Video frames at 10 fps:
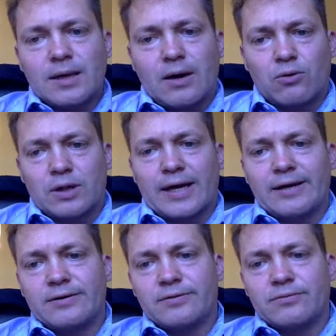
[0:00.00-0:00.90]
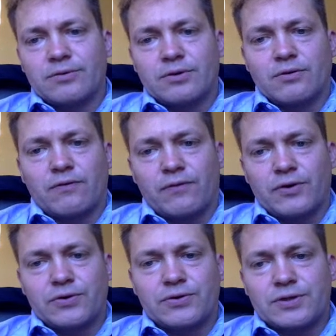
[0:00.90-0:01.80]
would like, for
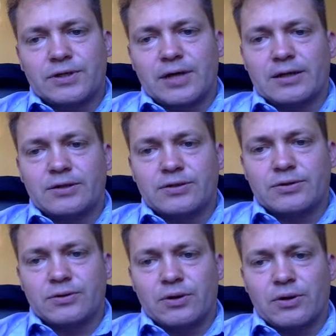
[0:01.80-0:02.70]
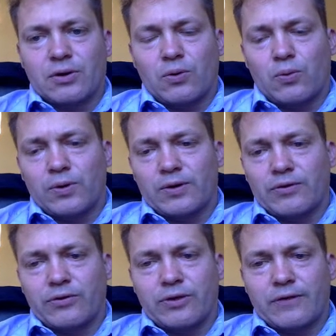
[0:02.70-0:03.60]
you to start
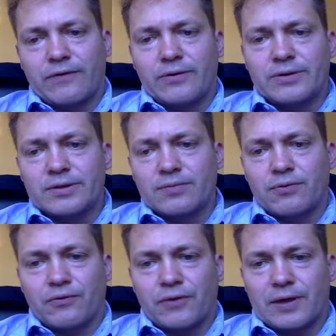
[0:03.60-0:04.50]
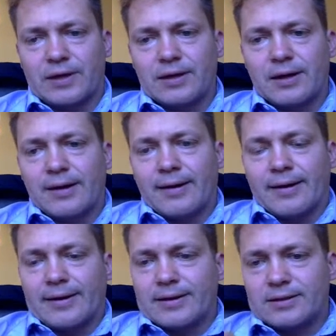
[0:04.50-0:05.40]
with a very simple thing,
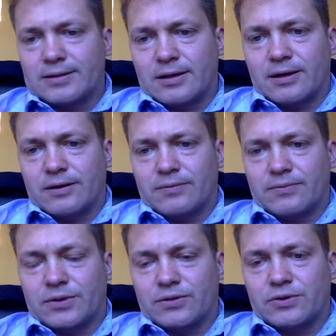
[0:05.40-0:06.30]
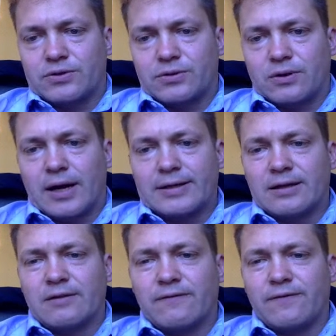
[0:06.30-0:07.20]
is to
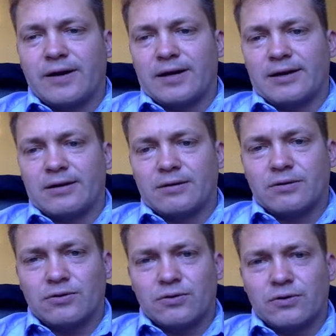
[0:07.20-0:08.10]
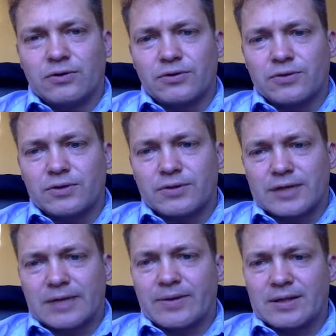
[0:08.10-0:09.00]
identify your user
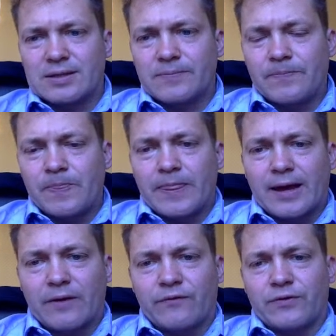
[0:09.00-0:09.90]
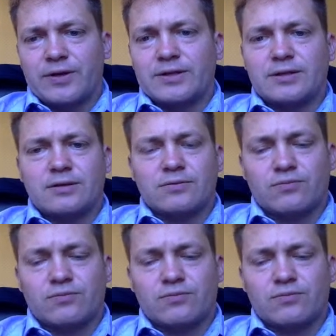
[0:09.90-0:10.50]
segments. And for this,